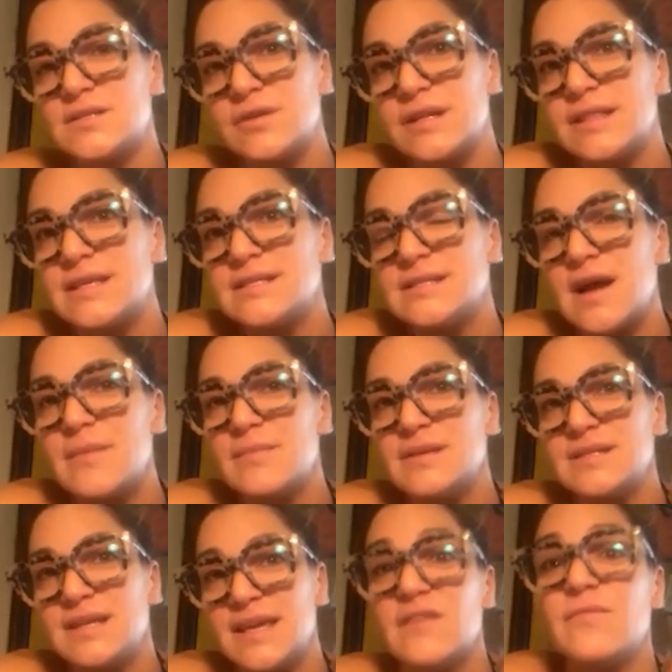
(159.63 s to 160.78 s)
during this time
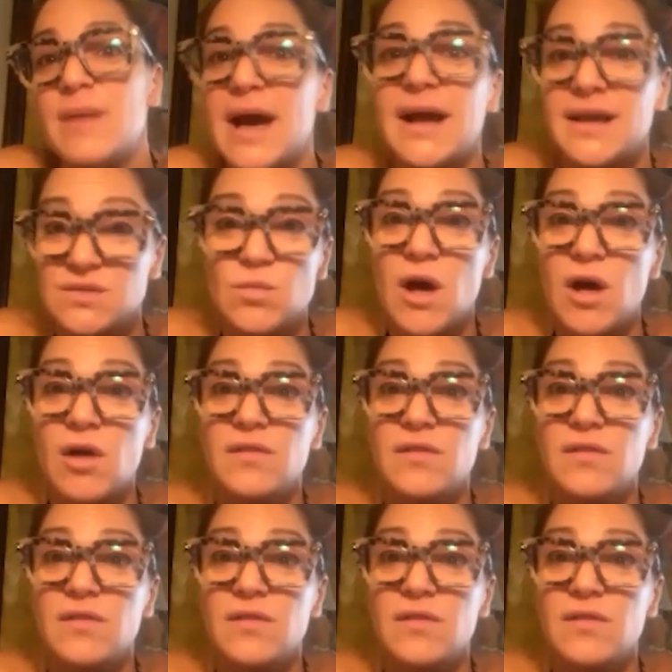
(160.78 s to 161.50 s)
is a give back as well.